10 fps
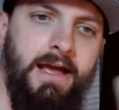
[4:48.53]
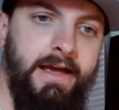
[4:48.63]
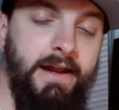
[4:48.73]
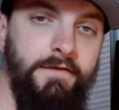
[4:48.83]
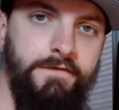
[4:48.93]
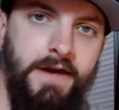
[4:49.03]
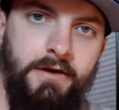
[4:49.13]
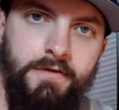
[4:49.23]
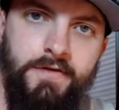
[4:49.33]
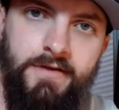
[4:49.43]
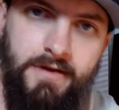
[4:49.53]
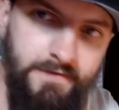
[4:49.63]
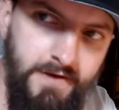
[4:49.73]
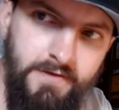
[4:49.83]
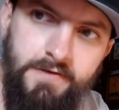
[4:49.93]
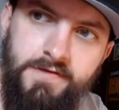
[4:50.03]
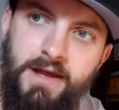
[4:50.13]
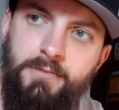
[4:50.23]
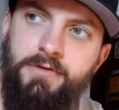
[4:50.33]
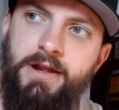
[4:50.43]
And I found the
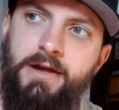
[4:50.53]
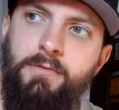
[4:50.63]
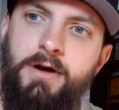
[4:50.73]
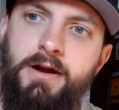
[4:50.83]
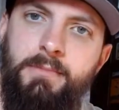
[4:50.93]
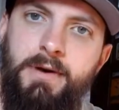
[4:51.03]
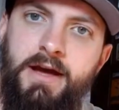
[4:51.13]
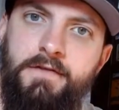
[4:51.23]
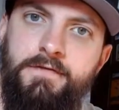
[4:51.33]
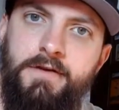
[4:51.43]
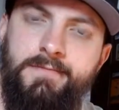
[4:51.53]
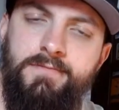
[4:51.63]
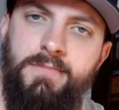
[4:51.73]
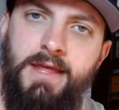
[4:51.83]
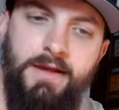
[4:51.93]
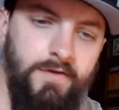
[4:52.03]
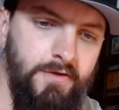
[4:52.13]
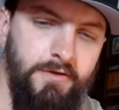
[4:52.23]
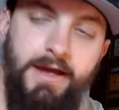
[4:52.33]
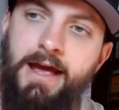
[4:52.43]
table that I wanted to buy from. He
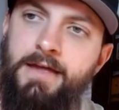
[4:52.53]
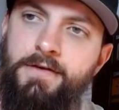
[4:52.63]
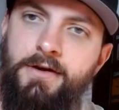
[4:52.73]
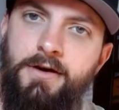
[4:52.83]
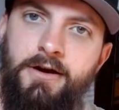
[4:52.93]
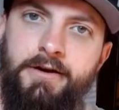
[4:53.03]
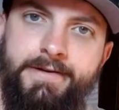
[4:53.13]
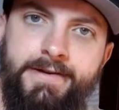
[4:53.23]
still had the card.